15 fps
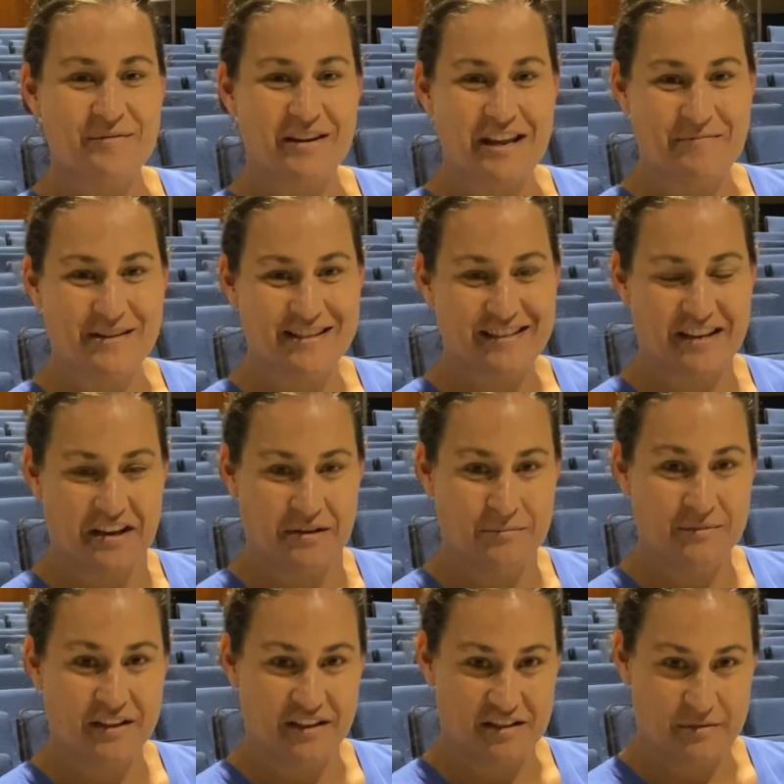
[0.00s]
name is Kim
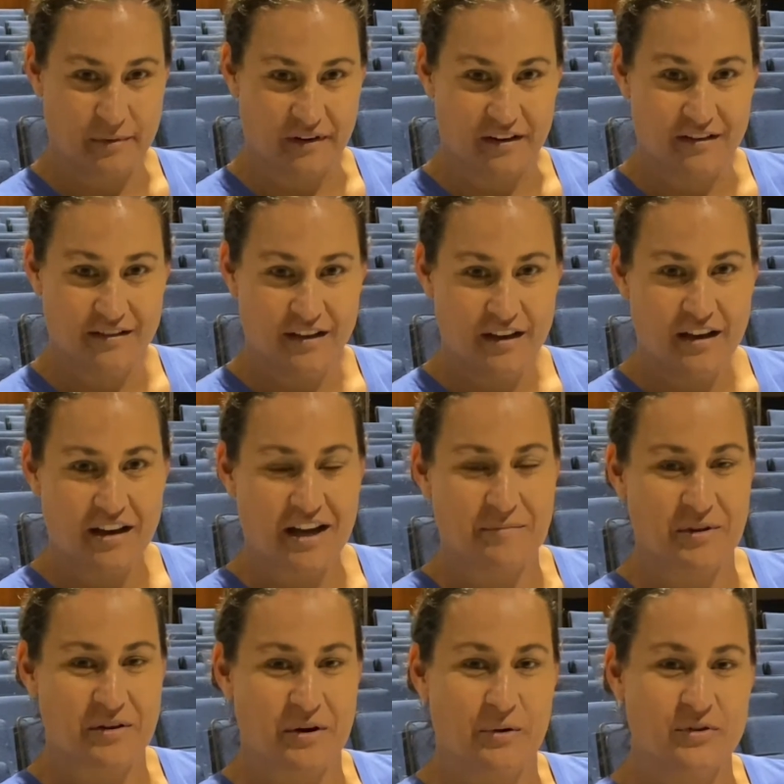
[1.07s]
Lindberg. I'm the
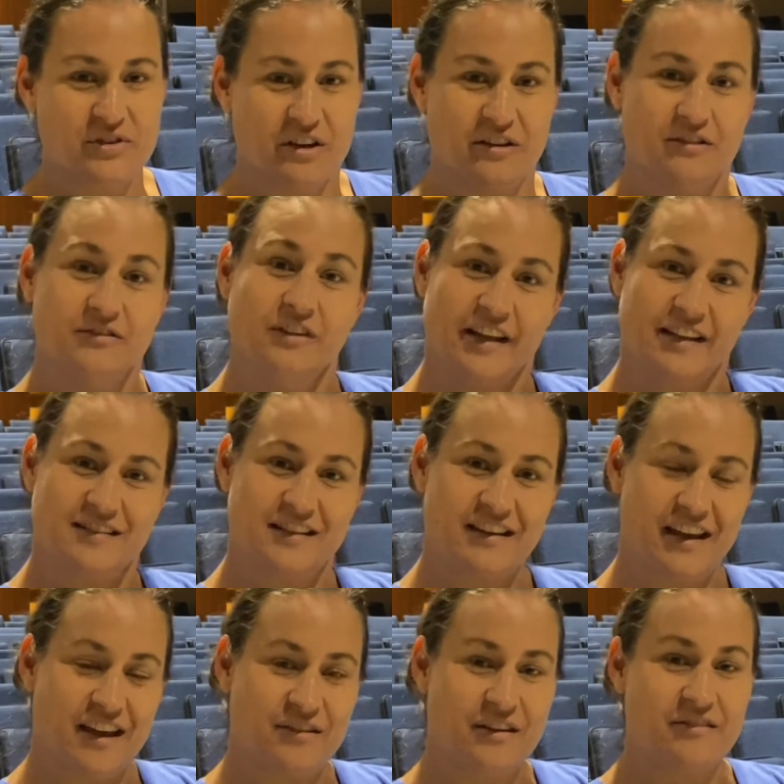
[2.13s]
coach of Lansing
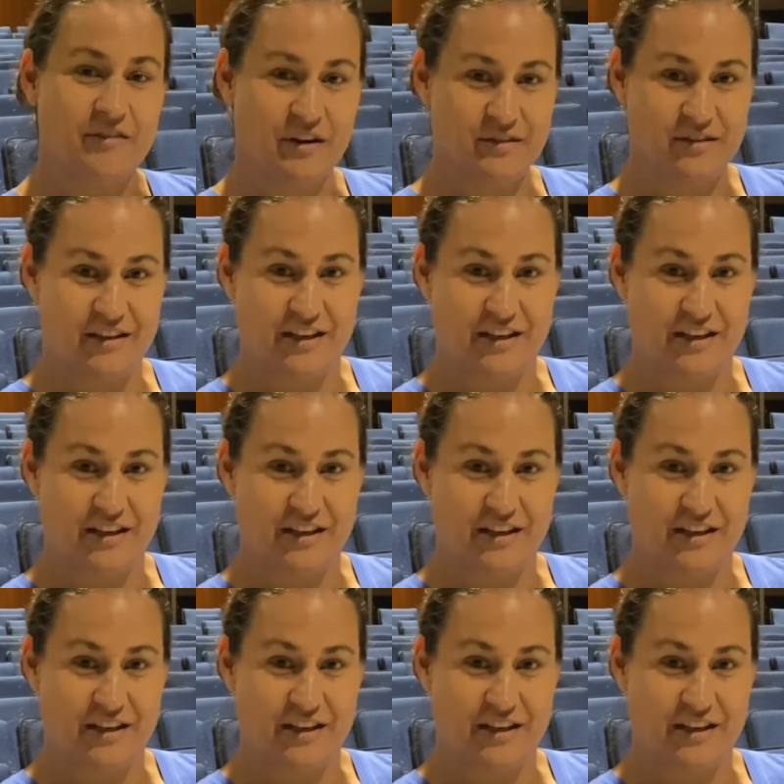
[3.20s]
Catholic varsity